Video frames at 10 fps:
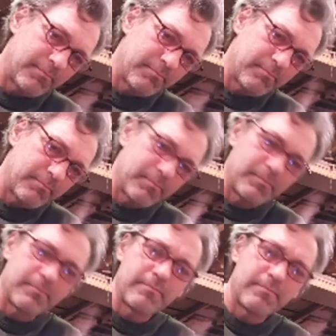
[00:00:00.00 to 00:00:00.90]

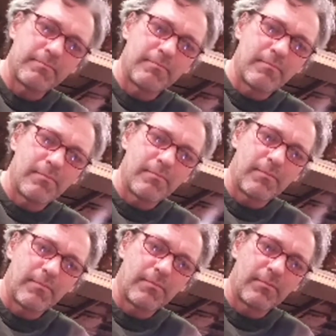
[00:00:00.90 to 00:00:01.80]

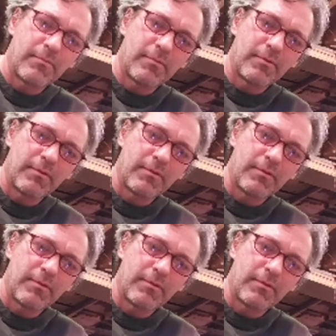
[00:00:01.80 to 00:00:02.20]
(no one is talking)